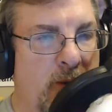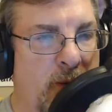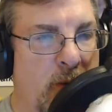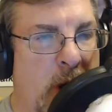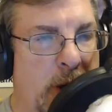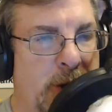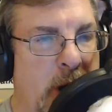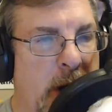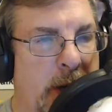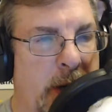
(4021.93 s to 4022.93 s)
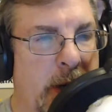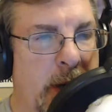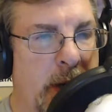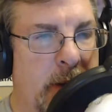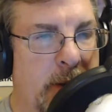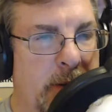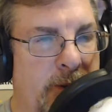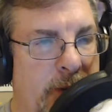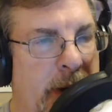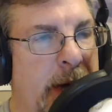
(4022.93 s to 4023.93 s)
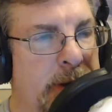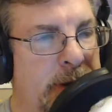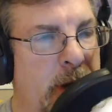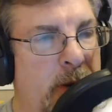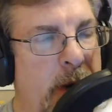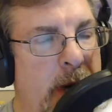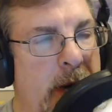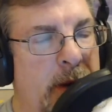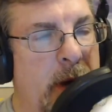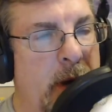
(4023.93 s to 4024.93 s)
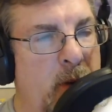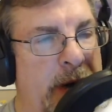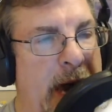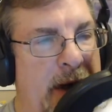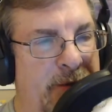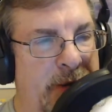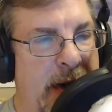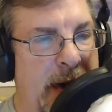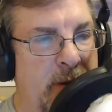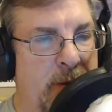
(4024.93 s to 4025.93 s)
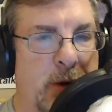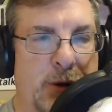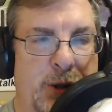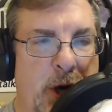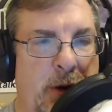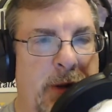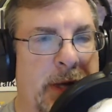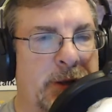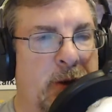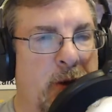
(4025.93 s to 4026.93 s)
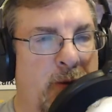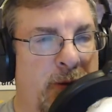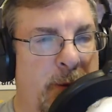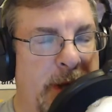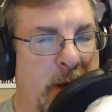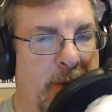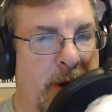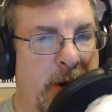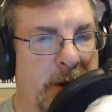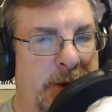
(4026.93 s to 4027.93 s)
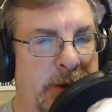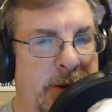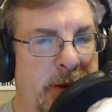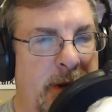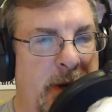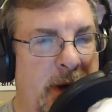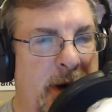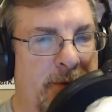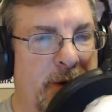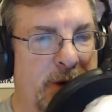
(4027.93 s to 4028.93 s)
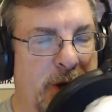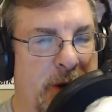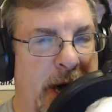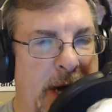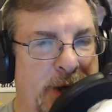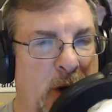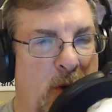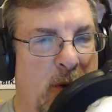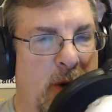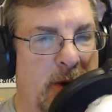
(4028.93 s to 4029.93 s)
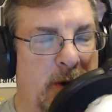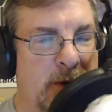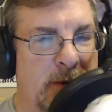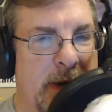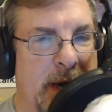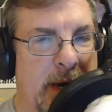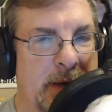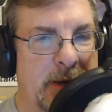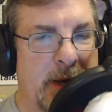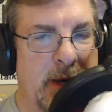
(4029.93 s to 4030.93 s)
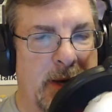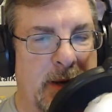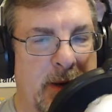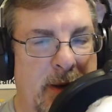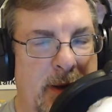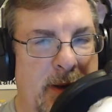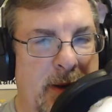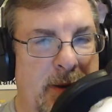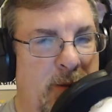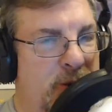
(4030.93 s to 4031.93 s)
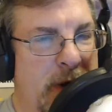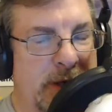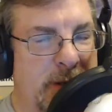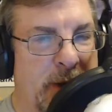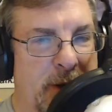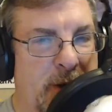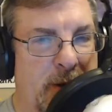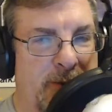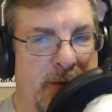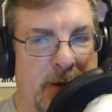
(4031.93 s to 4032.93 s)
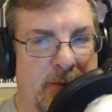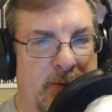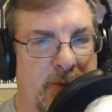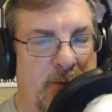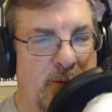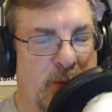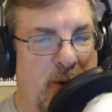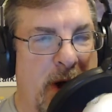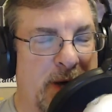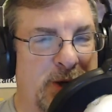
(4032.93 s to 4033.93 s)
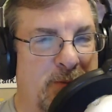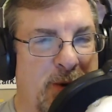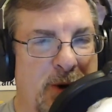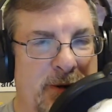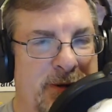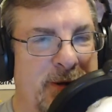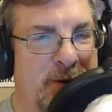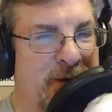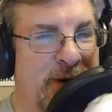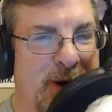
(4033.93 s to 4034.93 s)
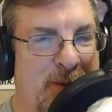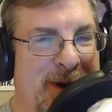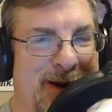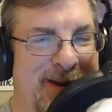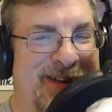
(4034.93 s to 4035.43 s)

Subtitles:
Rock Chalk for that. So the week after that, we're no show. That's going to hopefully be the appearance of the Geocaching Oracle. And we're trying something new. If it crashes and burns, then you'll never hear about